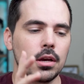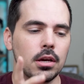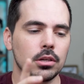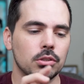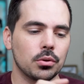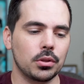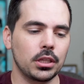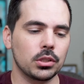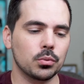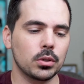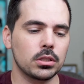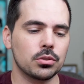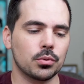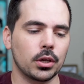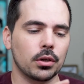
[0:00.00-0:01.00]
So these
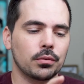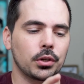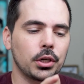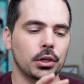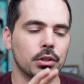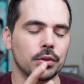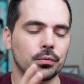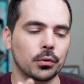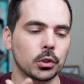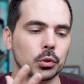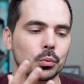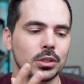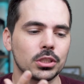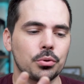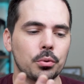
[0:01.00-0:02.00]
ones right over here, the
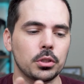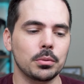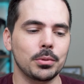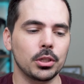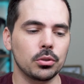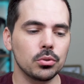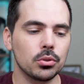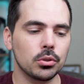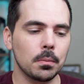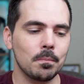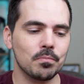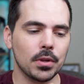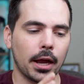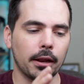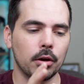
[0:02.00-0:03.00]
first one is going to be Google.
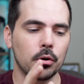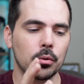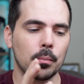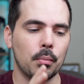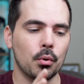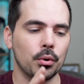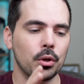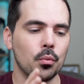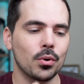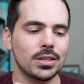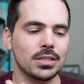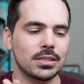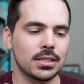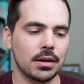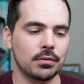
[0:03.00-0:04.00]
I own
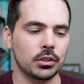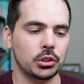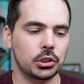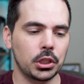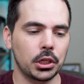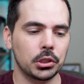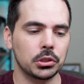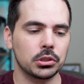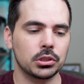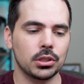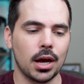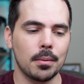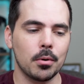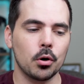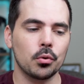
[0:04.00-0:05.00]
0.17 shares.
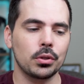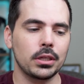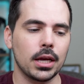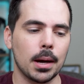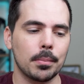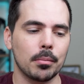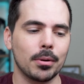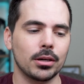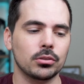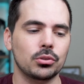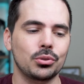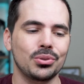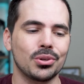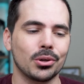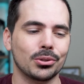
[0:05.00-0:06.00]
I'm only up about
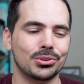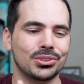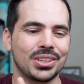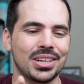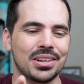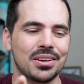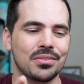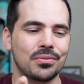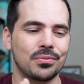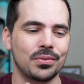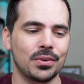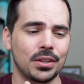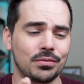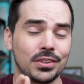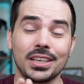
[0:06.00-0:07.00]

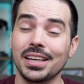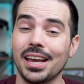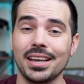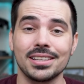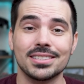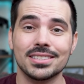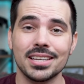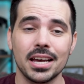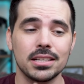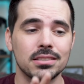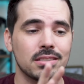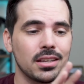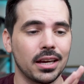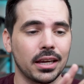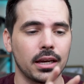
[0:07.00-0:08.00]
$2.58.